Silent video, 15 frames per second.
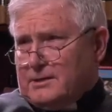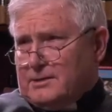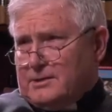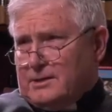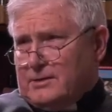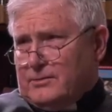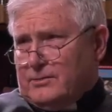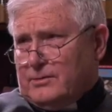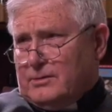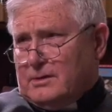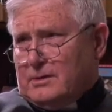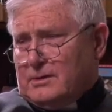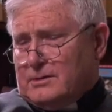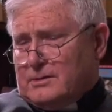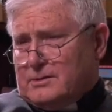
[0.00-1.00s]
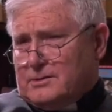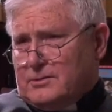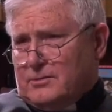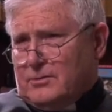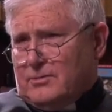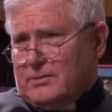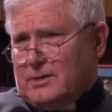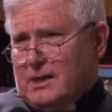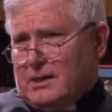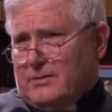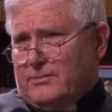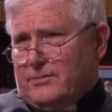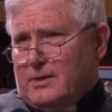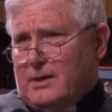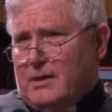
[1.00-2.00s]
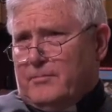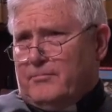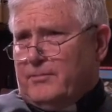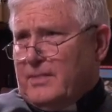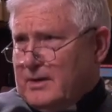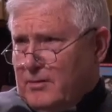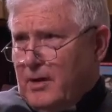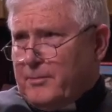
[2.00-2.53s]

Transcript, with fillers: cathedral to kind of make